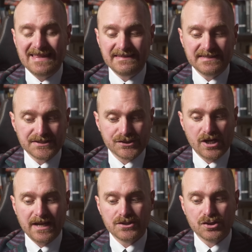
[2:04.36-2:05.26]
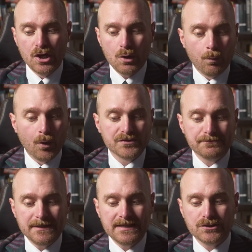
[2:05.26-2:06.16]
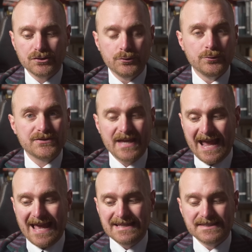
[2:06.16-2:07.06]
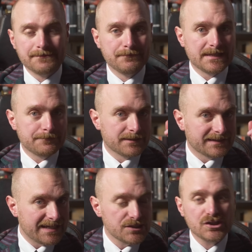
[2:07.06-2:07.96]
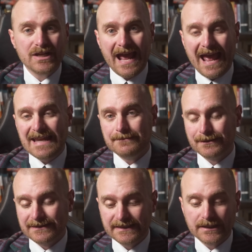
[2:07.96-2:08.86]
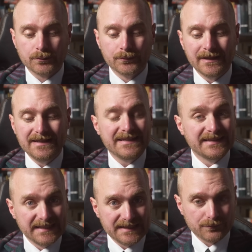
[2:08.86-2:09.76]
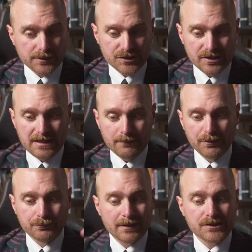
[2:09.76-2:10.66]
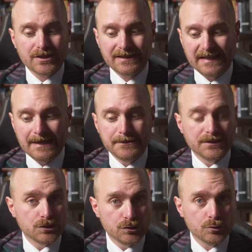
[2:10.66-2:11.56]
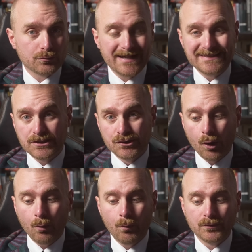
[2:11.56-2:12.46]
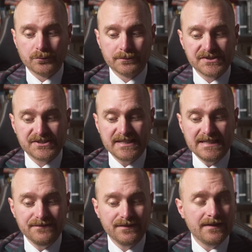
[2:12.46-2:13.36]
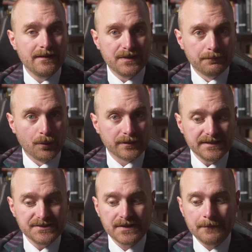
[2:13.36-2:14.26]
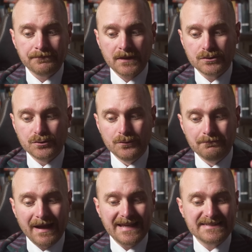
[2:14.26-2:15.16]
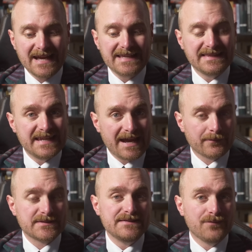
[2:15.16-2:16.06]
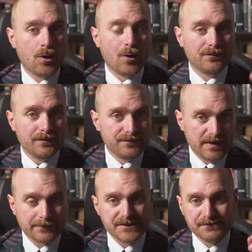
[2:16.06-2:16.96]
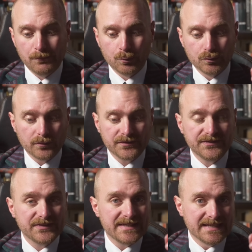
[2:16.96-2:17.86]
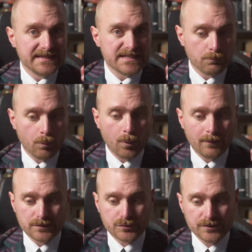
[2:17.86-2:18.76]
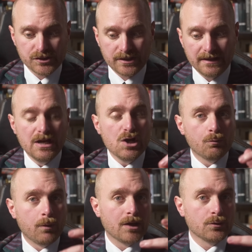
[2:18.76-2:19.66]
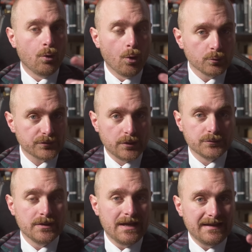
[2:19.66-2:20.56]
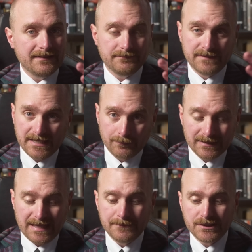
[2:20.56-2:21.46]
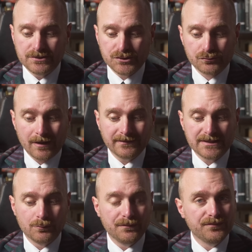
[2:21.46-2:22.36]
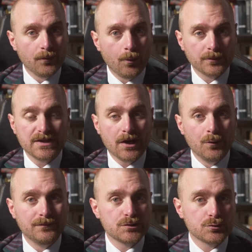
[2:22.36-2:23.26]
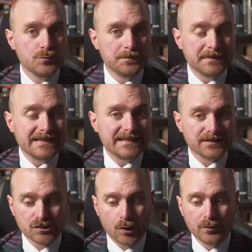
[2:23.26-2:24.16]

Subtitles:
and this exchange was being used as manipulation and political leverage, with Russia claiming that Ukraine did not want to receive the bodies to maintain the narrative of very small losses in this war of attrition, while also they were struggling to afford the over $2 billion